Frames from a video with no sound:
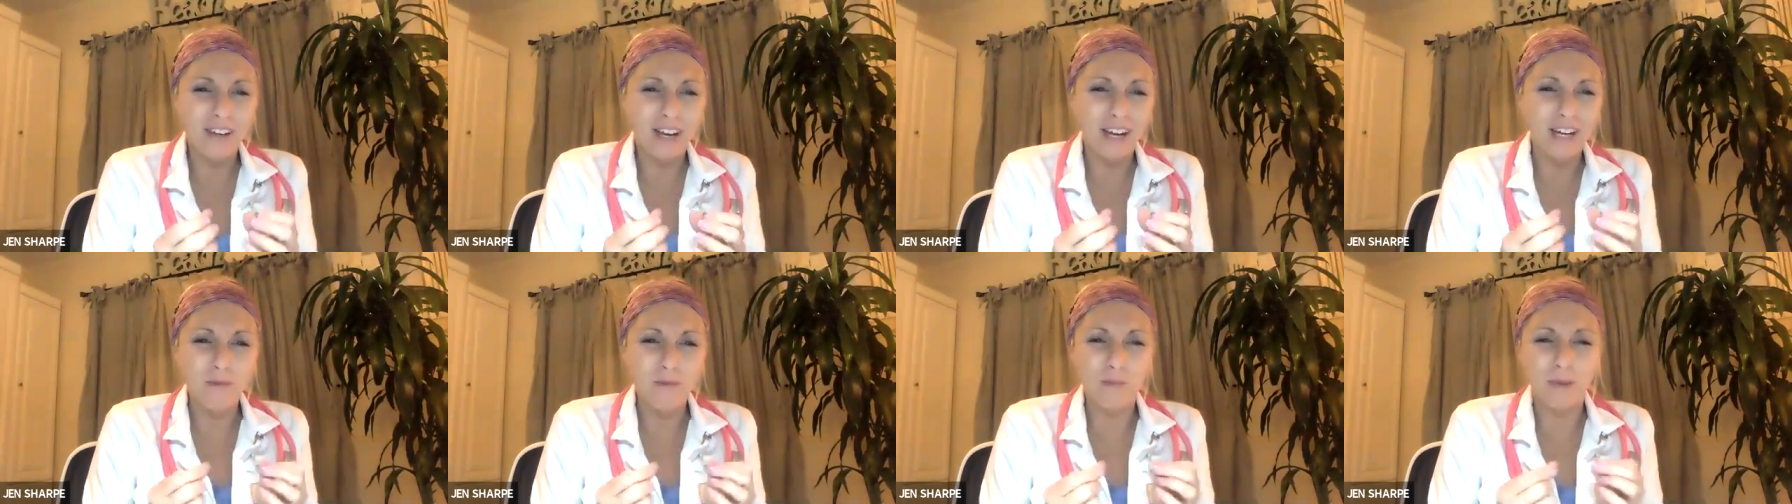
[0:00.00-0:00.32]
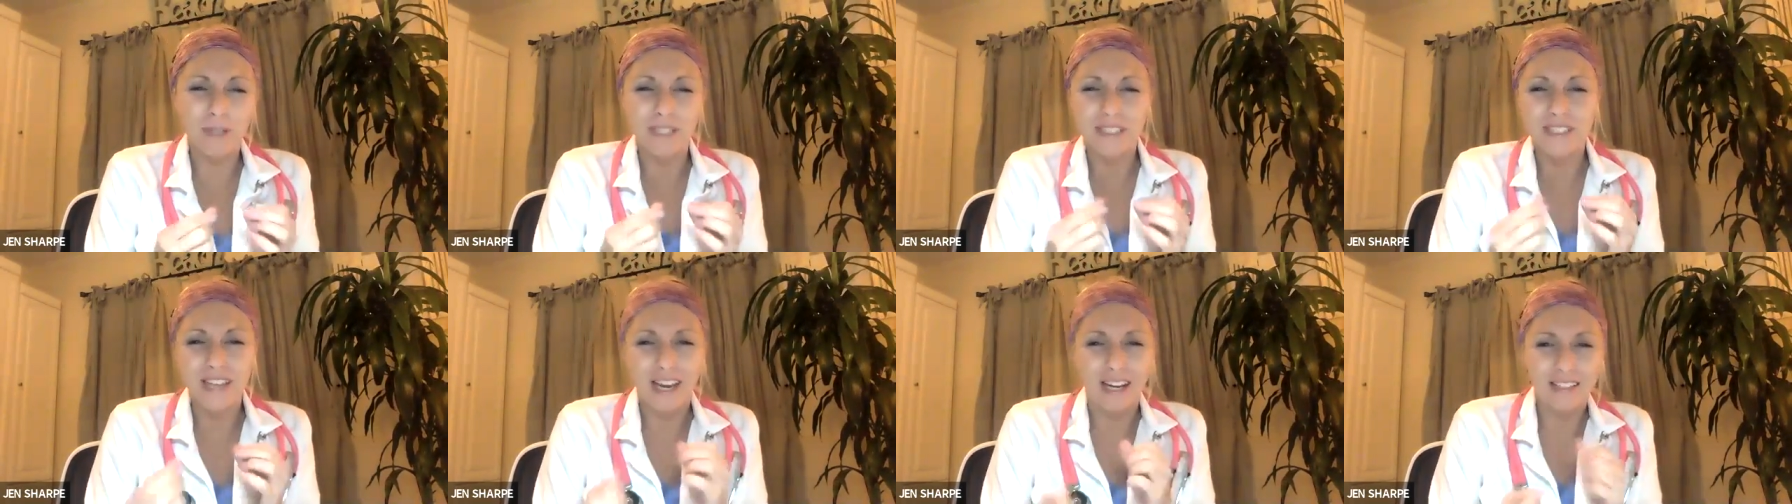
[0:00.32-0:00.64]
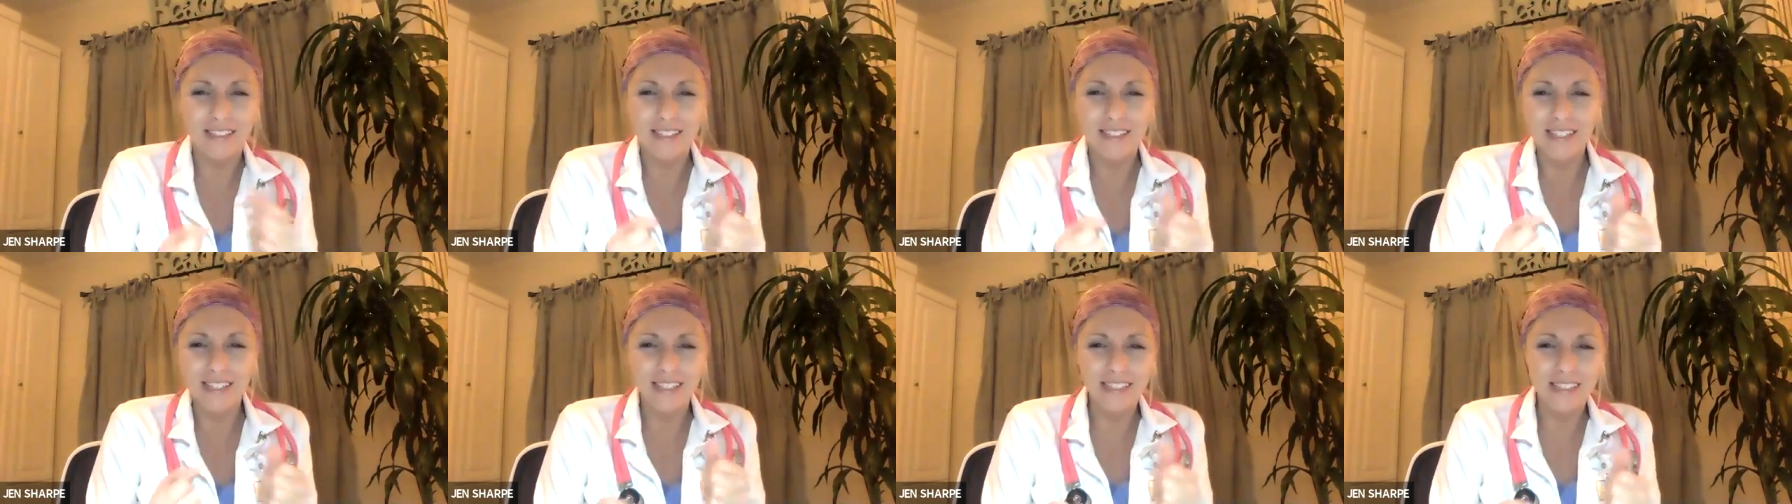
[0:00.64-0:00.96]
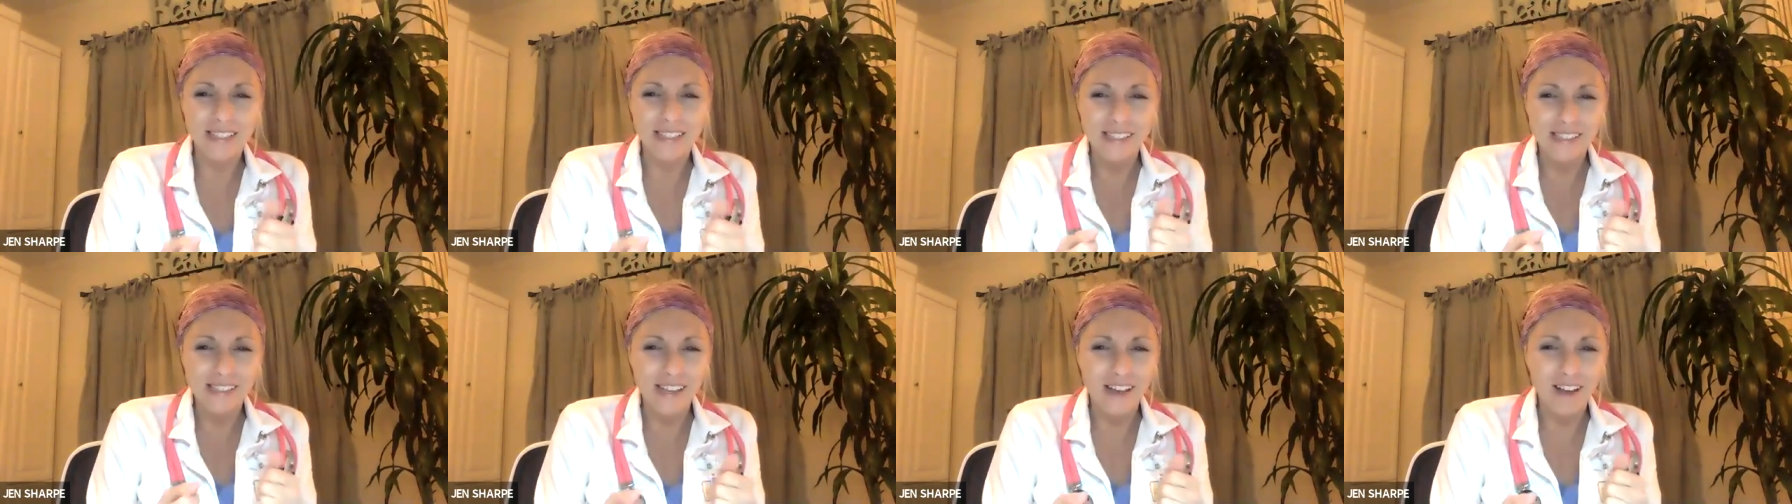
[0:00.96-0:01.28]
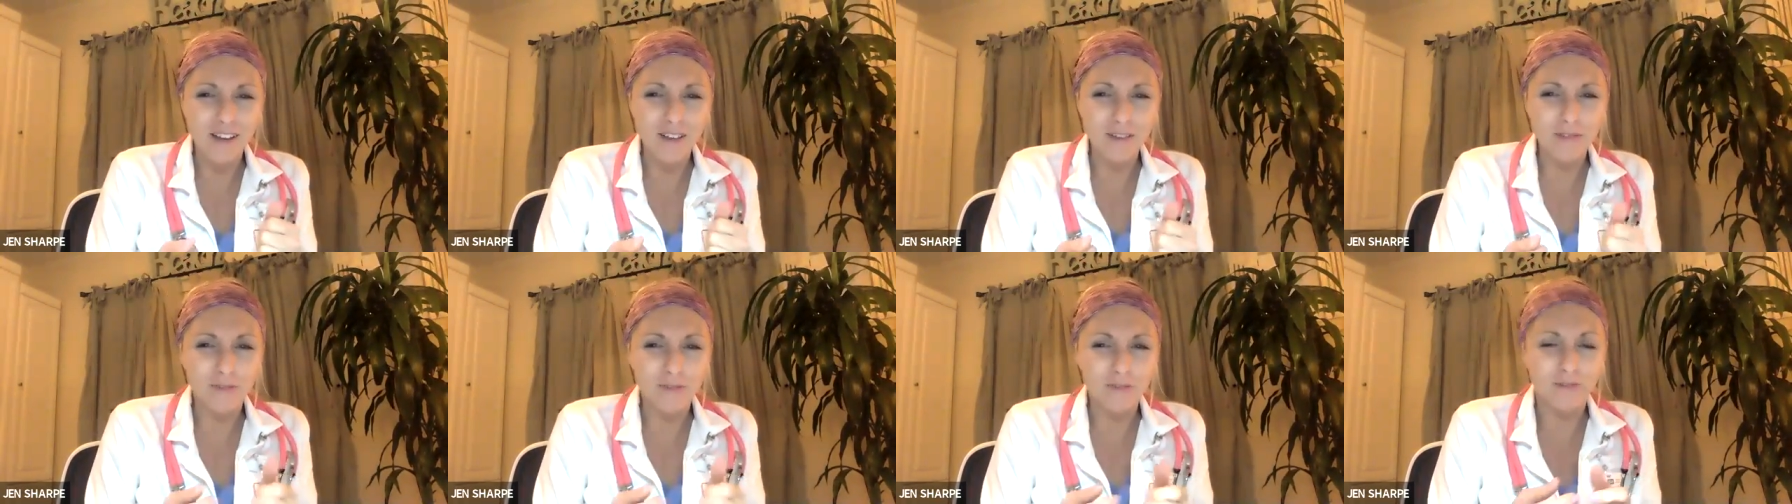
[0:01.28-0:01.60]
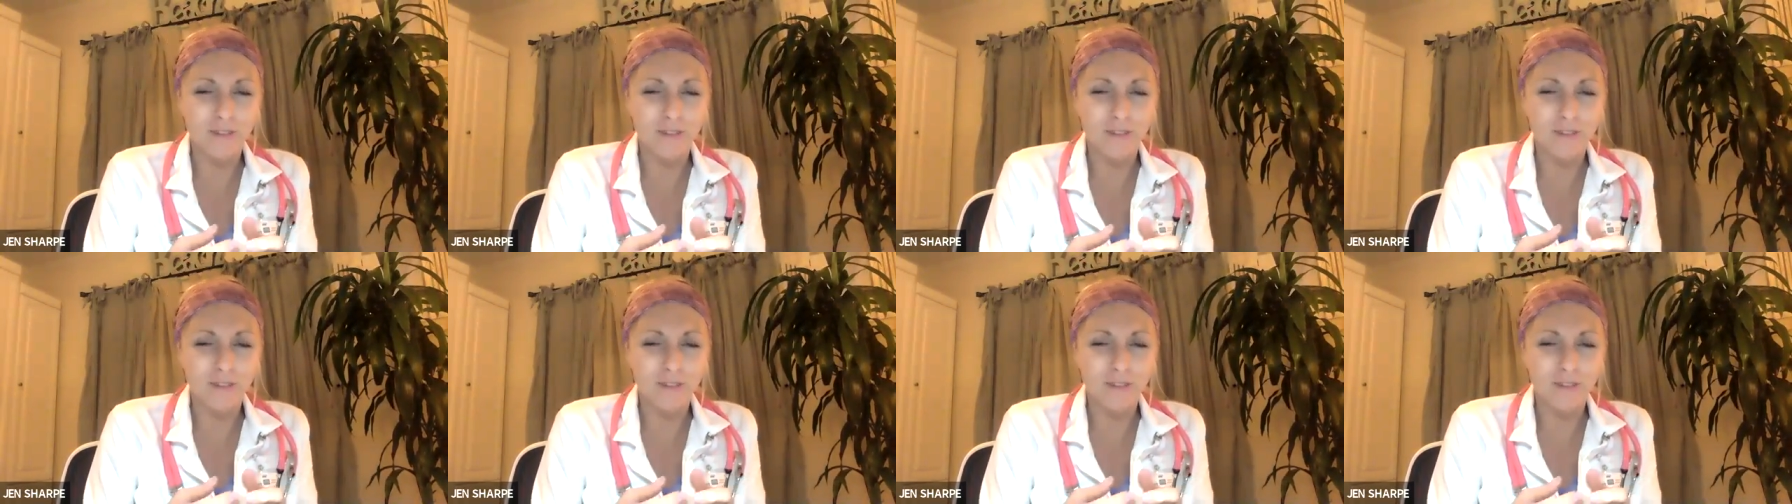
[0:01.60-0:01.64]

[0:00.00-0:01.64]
kind of protecting itself